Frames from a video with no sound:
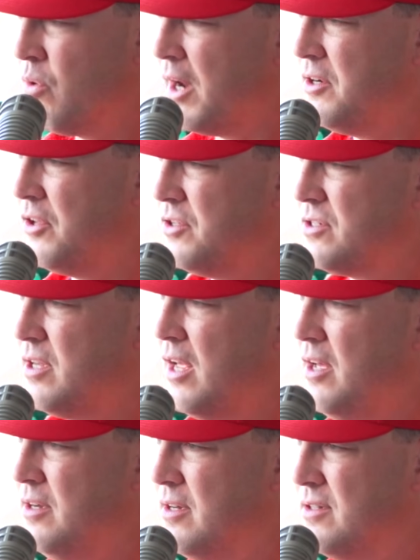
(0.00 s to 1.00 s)
you writing all this
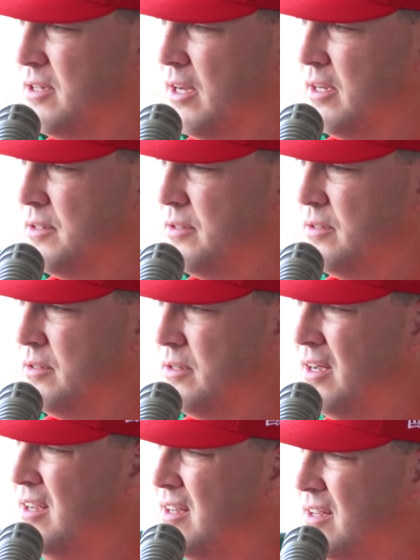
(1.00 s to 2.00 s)
down? I was like,
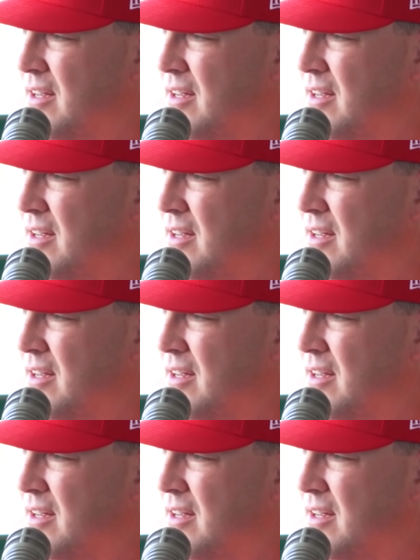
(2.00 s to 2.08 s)
huh?